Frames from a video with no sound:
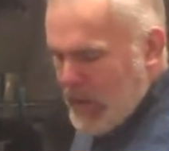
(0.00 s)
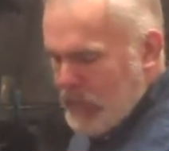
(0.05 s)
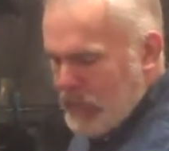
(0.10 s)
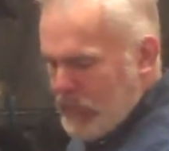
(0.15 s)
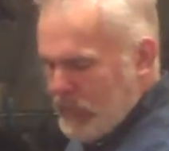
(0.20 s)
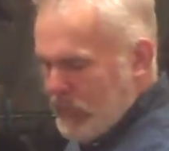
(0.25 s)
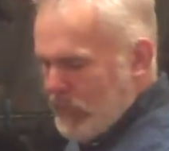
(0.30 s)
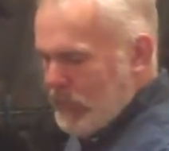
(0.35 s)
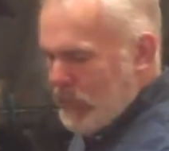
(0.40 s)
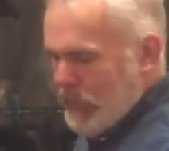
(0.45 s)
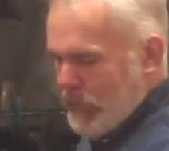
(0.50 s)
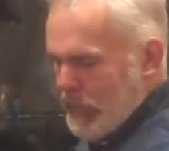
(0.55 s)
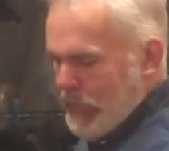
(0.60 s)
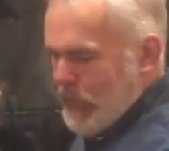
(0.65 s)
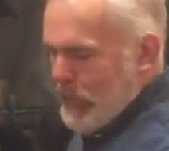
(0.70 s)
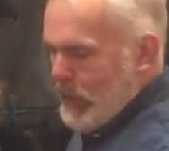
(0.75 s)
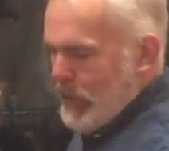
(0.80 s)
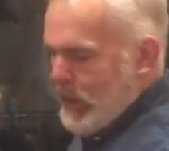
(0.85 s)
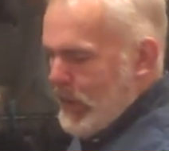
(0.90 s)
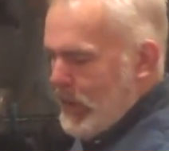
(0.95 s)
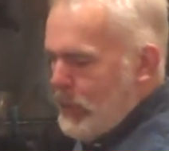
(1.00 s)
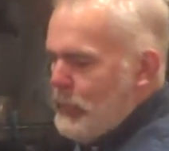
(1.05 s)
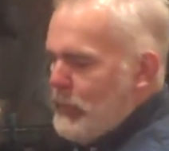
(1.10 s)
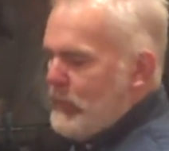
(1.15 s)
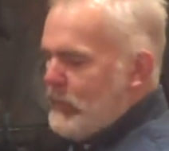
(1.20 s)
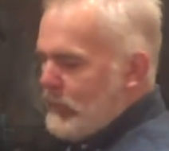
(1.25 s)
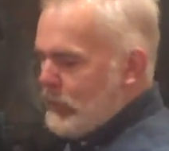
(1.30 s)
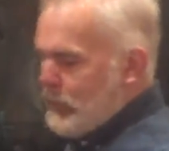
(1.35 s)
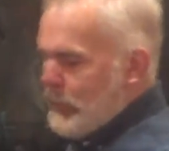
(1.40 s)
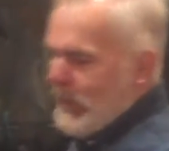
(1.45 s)
out, it
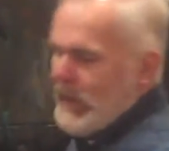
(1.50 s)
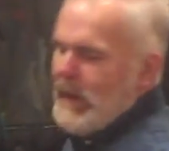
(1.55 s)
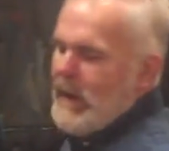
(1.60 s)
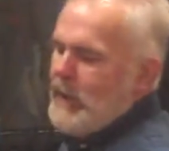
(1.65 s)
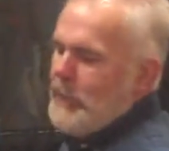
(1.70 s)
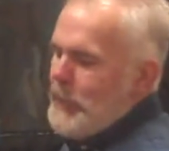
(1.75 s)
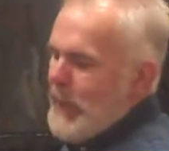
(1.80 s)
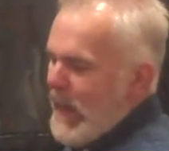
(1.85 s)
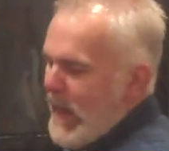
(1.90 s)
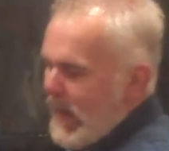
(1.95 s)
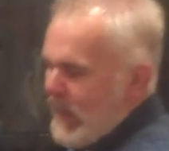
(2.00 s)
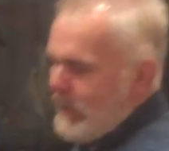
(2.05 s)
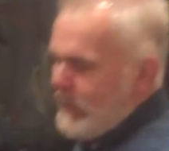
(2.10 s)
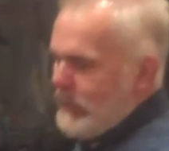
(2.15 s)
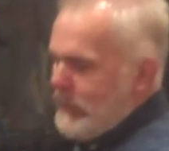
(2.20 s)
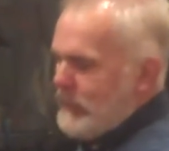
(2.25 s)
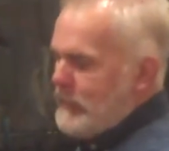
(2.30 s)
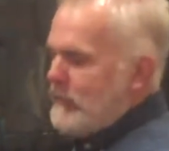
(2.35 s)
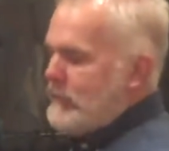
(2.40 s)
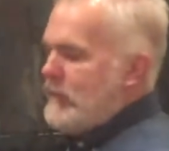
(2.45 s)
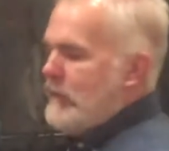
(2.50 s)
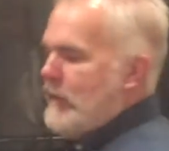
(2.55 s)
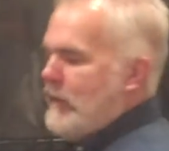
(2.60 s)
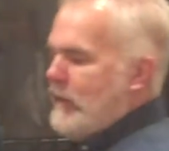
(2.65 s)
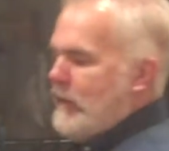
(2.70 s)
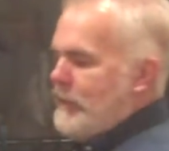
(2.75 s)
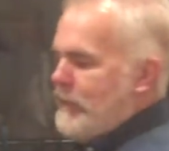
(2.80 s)
would spit out patterns